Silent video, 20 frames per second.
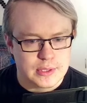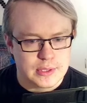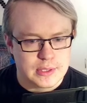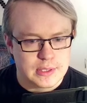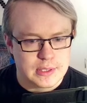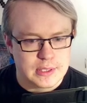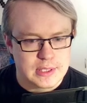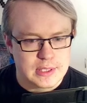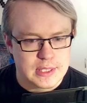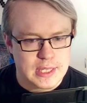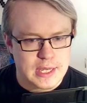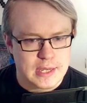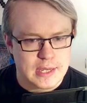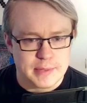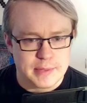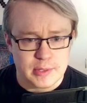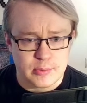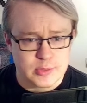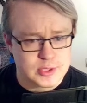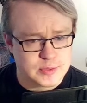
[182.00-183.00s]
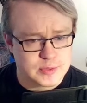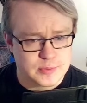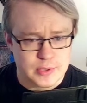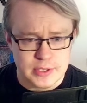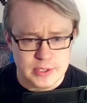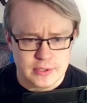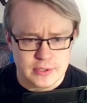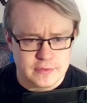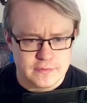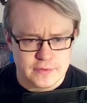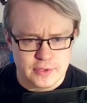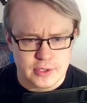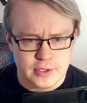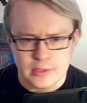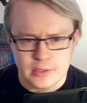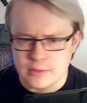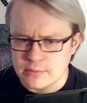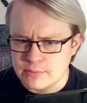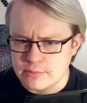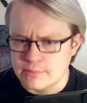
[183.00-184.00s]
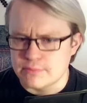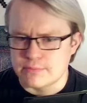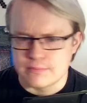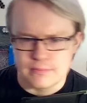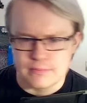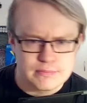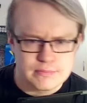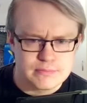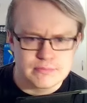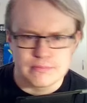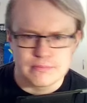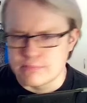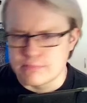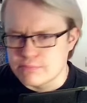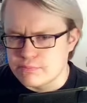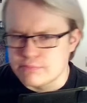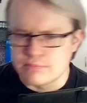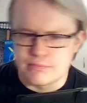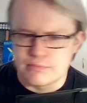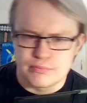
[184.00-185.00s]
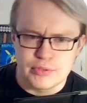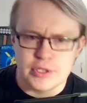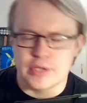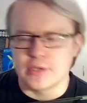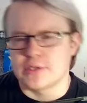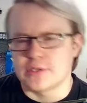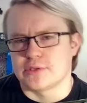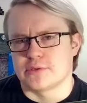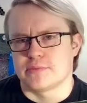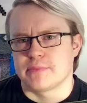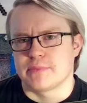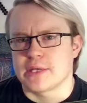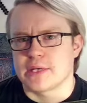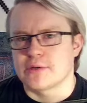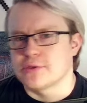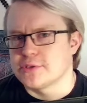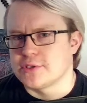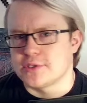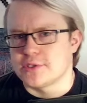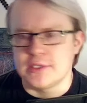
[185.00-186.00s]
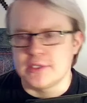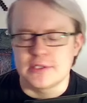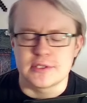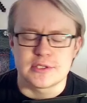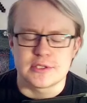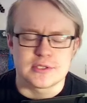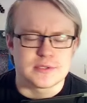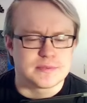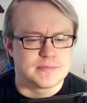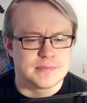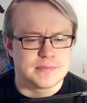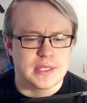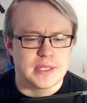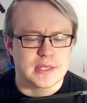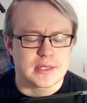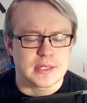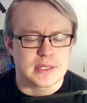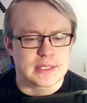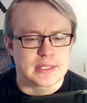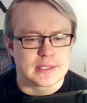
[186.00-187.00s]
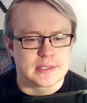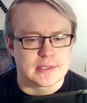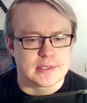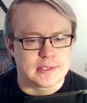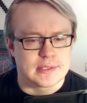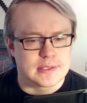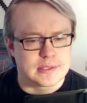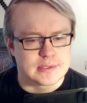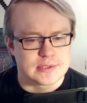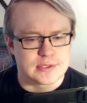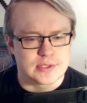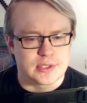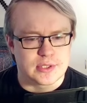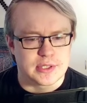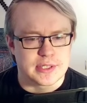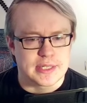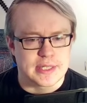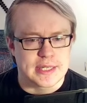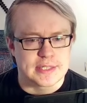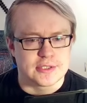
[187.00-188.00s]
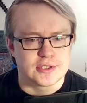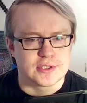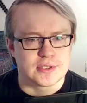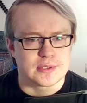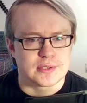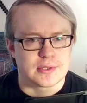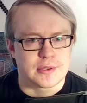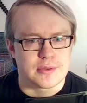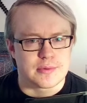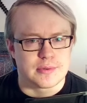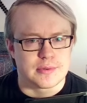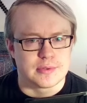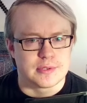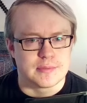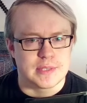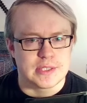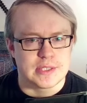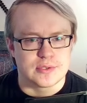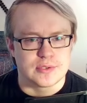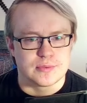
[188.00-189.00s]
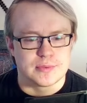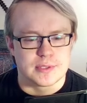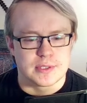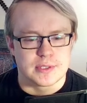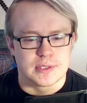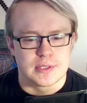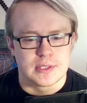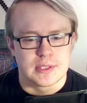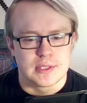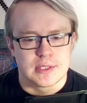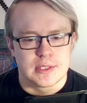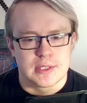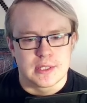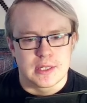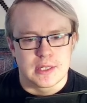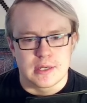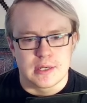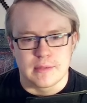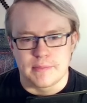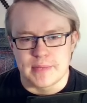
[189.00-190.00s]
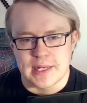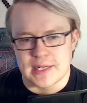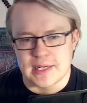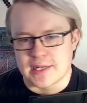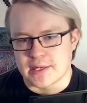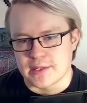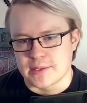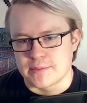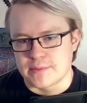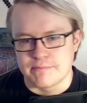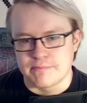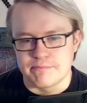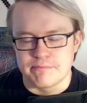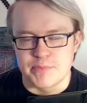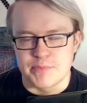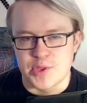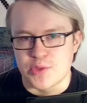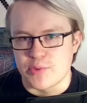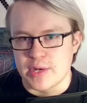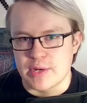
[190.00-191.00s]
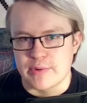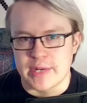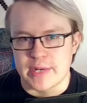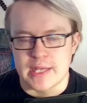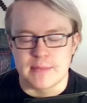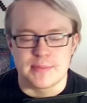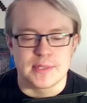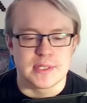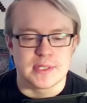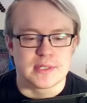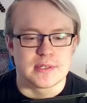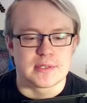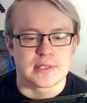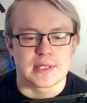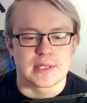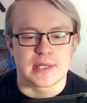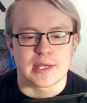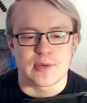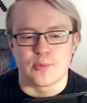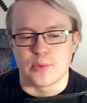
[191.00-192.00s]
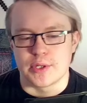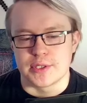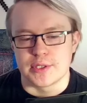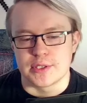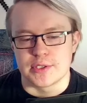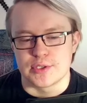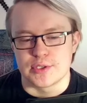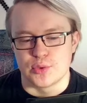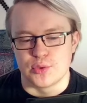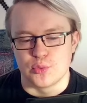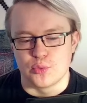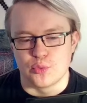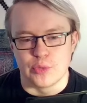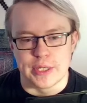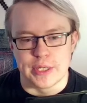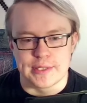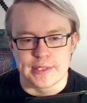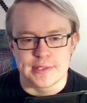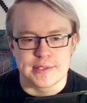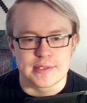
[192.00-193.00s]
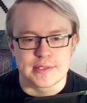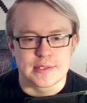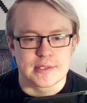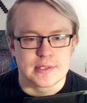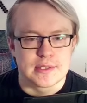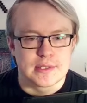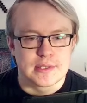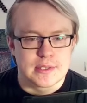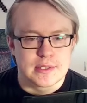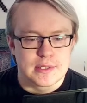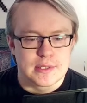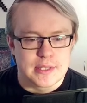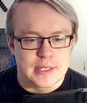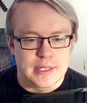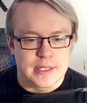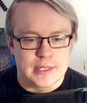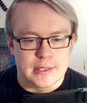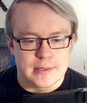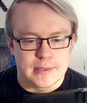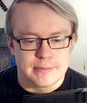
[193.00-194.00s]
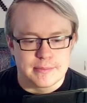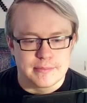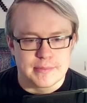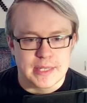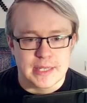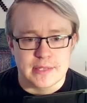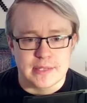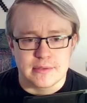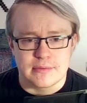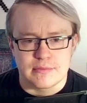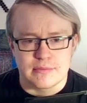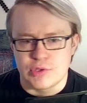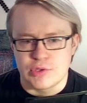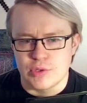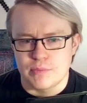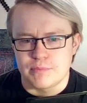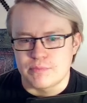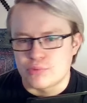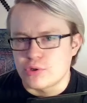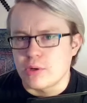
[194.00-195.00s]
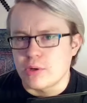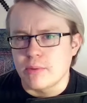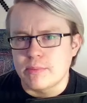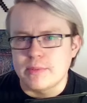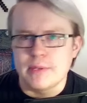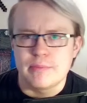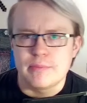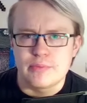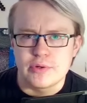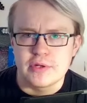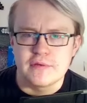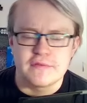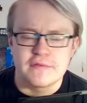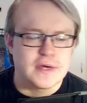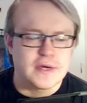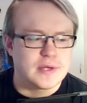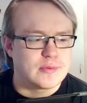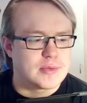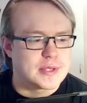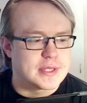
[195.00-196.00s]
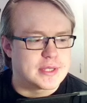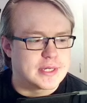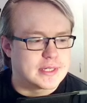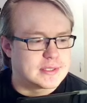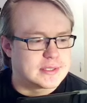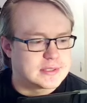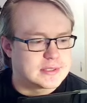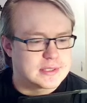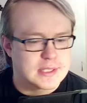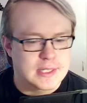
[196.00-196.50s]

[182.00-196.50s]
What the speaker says: yeah, Battlewasp Wind overall, pretty good. I could see this being like a solid engine you can throw in the Beetrooper. Play like 3 Rapier and then like 1 to 2 Wind. And you're probably pretty fine with that.